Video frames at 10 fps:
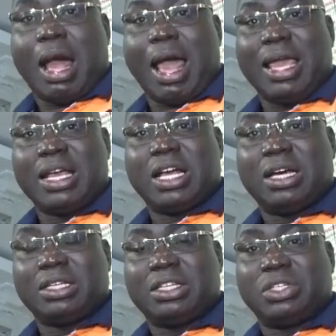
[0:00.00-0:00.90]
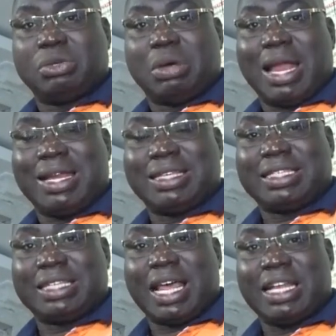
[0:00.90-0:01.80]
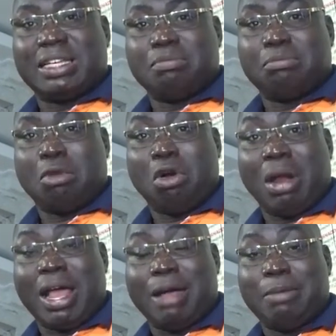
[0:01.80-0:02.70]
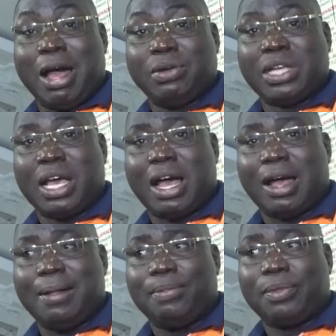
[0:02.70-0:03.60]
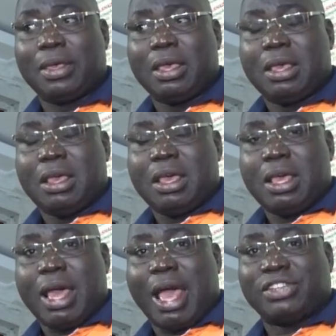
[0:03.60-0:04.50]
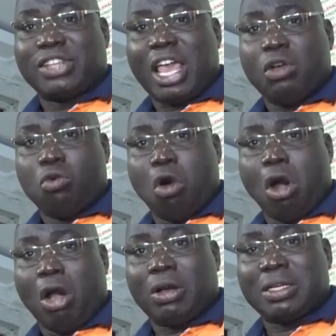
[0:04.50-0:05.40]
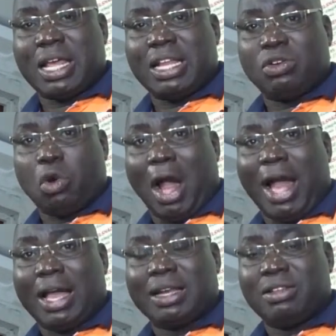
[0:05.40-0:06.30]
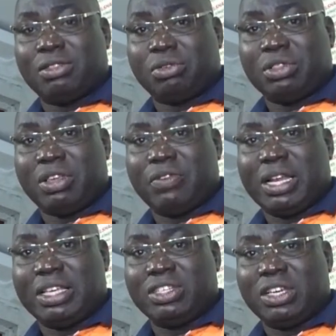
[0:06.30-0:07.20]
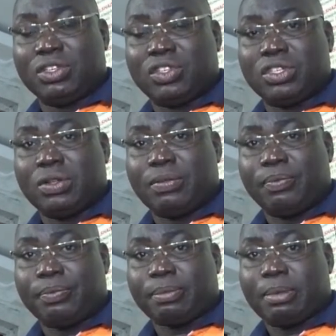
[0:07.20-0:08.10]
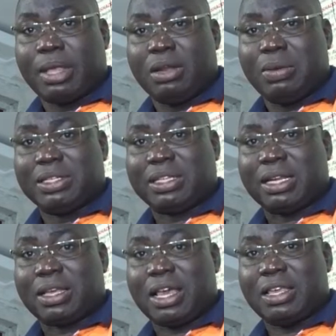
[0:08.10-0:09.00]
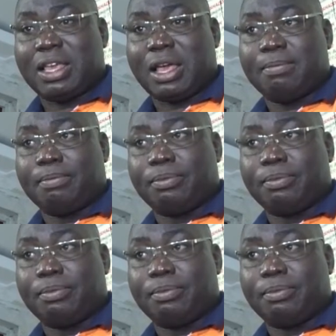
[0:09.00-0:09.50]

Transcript: I got to understand more about her as I walked and worked through the villages in Western Kenya.